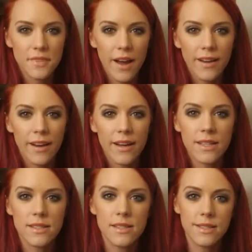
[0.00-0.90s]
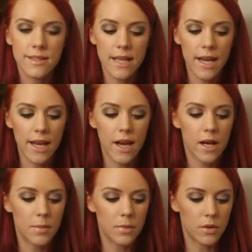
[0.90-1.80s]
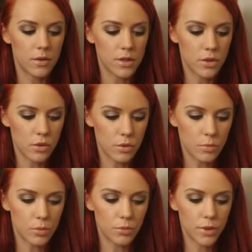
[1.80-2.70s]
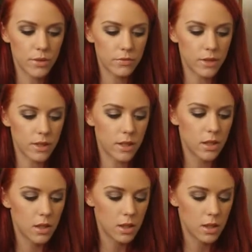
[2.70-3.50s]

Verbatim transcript: Hi guys, today I'm going to briefly